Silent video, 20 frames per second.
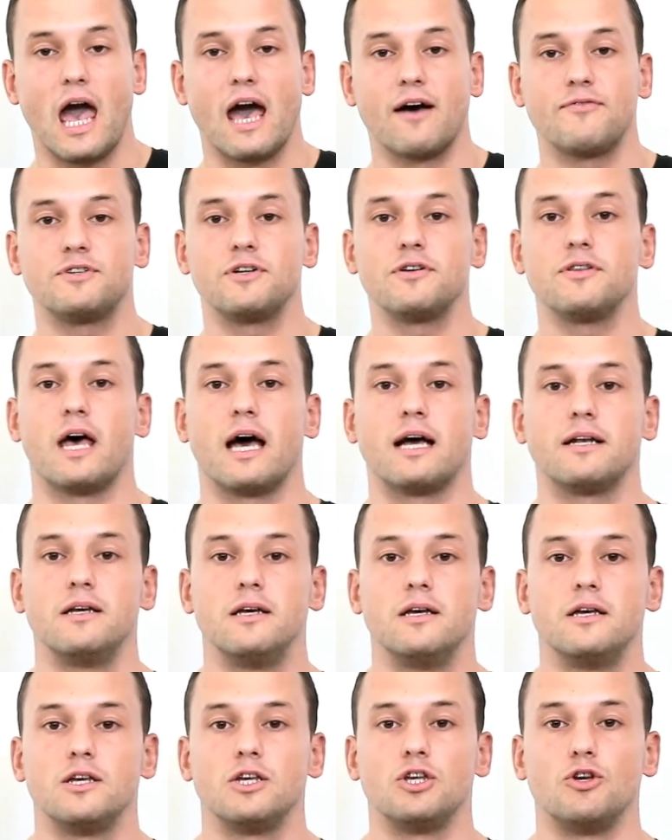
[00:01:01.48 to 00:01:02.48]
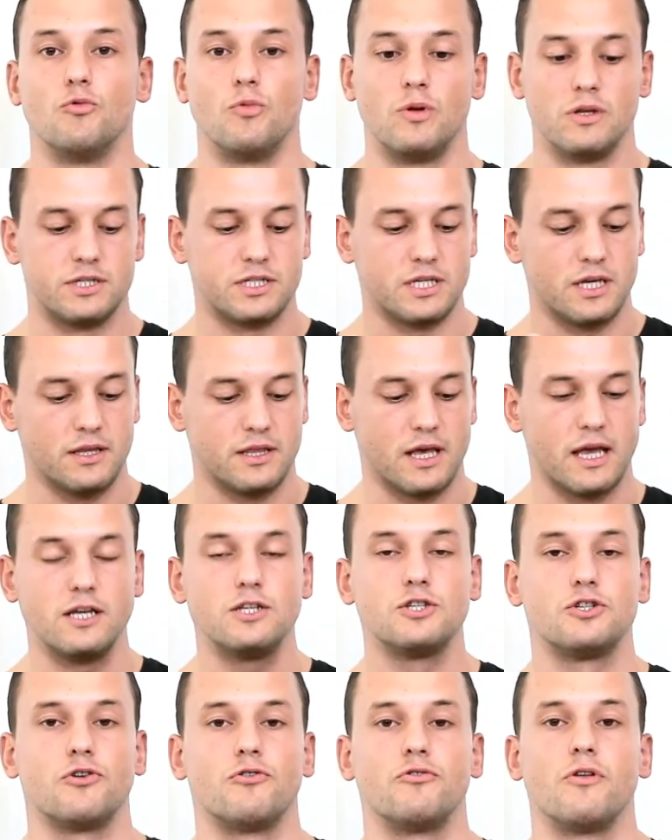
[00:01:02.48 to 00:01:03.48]
After that, you will see the
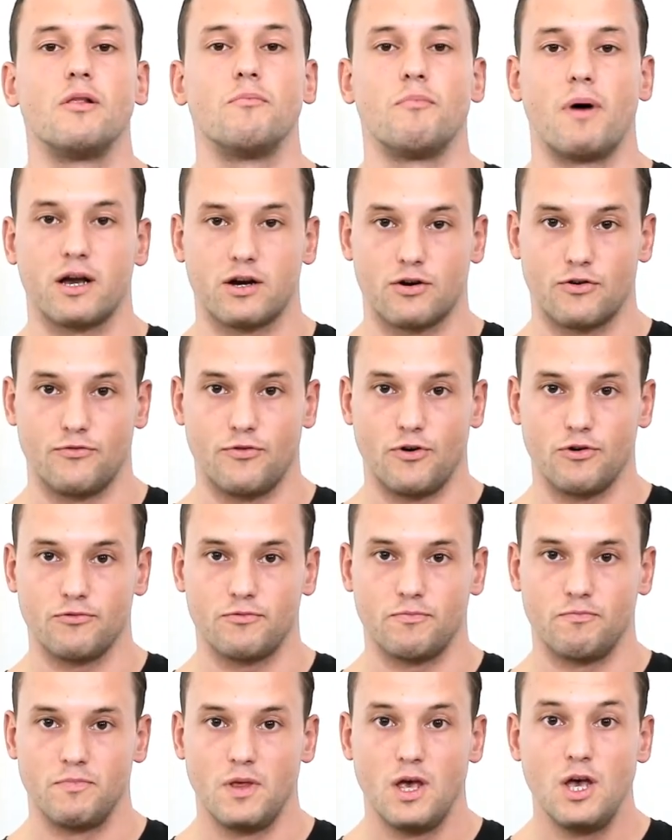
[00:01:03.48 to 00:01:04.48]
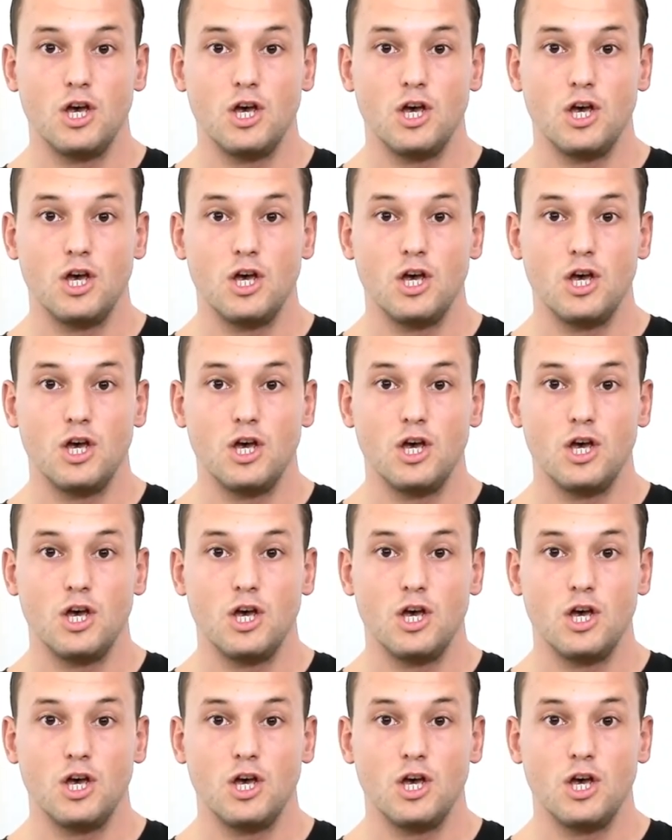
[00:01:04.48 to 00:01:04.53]
external microphone,